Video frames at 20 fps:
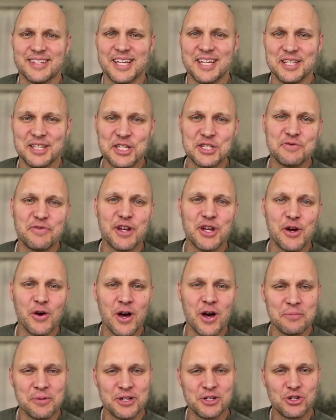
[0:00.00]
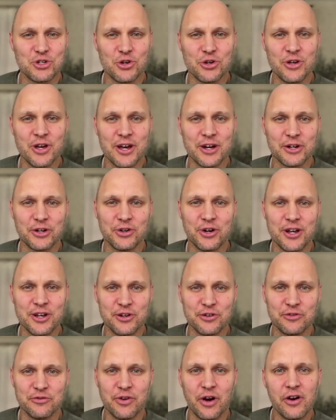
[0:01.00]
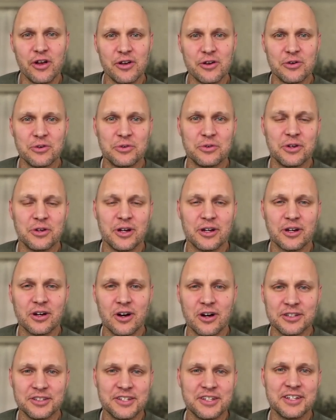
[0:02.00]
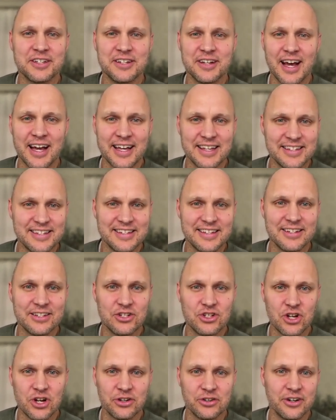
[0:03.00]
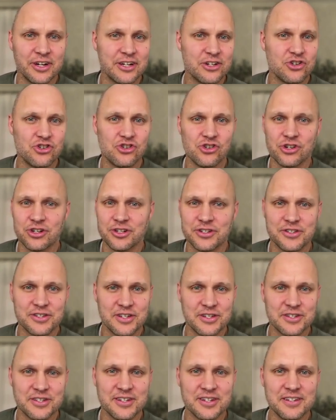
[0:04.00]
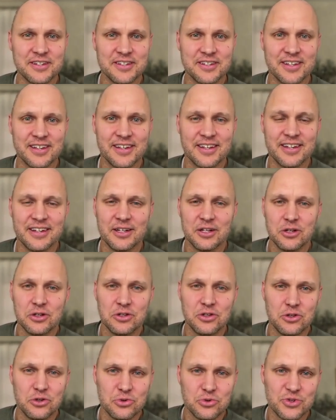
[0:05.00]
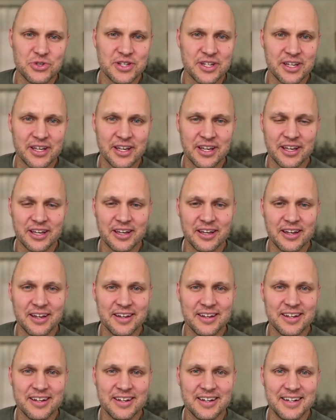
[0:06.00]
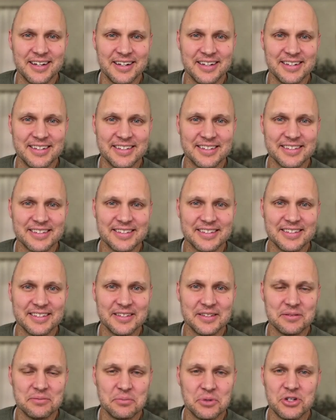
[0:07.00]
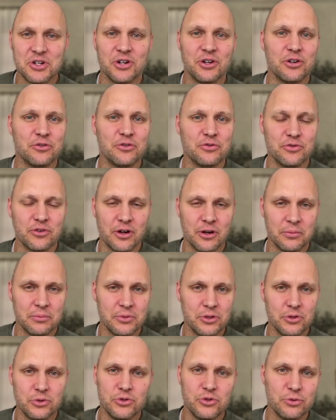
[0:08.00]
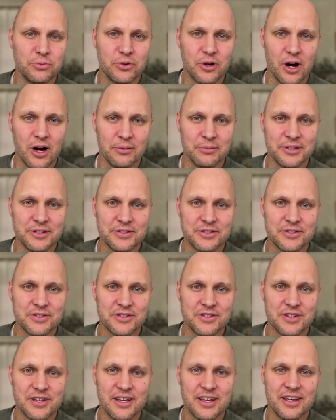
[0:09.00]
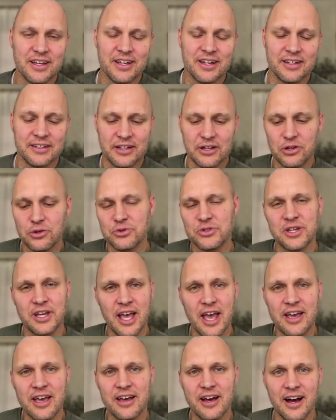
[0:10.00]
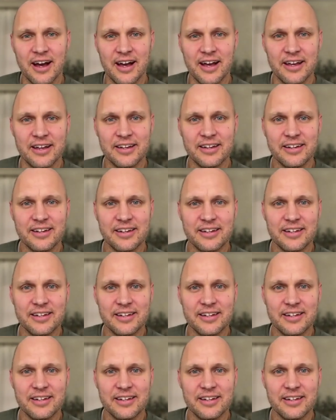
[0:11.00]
In this video, I'm going to show you how to create your very own content idea generation assistant using material from YouTube comments and then using AI